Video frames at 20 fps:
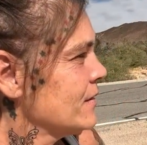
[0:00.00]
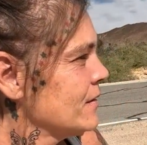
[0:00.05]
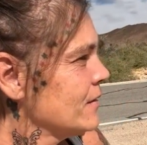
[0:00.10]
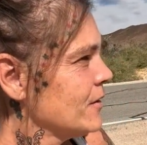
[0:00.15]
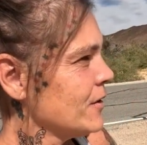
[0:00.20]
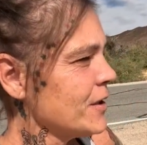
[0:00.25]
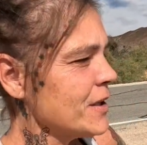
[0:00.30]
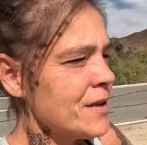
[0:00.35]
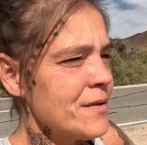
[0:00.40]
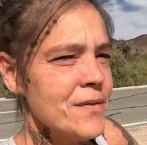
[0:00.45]

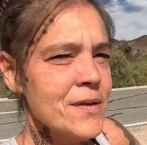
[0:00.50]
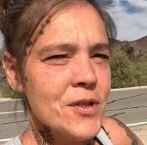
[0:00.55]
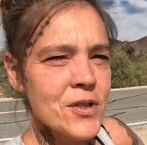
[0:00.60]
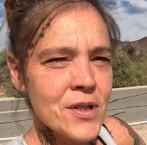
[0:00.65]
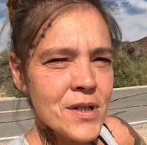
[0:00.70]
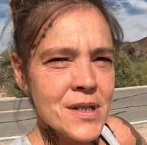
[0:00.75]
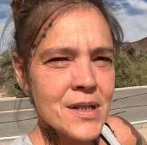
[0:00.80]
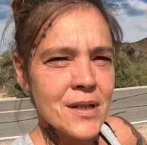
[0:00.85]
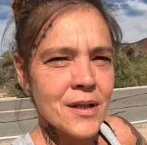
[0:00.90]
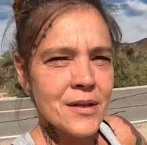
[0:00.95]
Or even
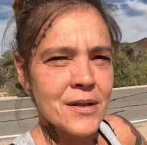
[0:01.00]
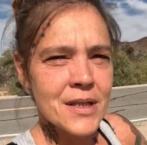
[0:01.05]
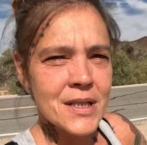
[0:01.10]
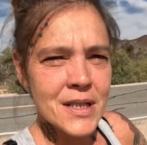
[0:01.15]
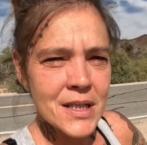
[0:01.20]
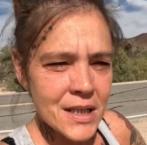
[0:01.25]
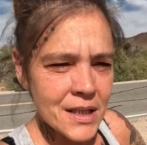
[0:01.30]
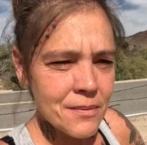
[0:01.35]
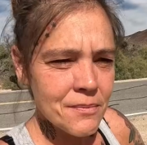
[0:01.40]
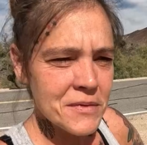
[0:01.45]
just the
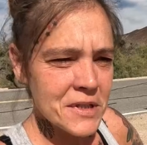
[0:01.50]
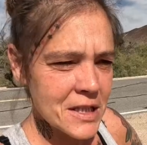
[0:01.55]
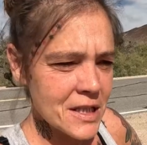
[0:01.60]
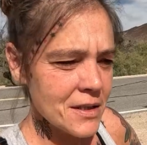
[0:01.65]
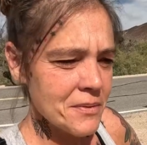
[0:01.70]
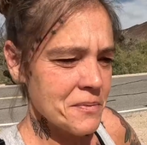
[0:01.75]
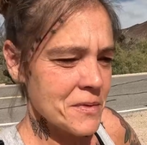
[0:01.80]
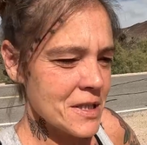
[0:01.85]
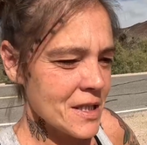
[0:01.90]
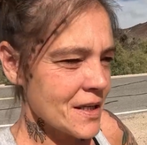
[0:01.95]
deep,
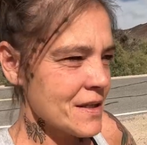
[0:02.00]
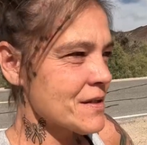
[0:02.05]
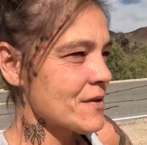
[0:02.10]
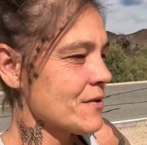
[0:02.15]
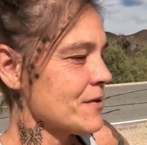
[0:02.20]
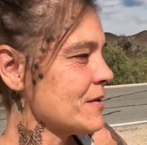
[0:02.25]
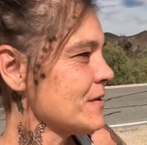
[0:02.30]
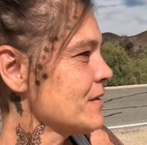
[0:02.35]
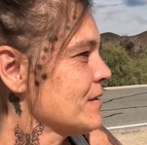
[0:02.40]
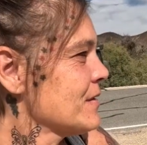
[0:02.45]
deep
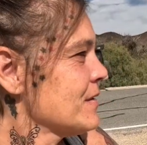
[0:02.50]
desert.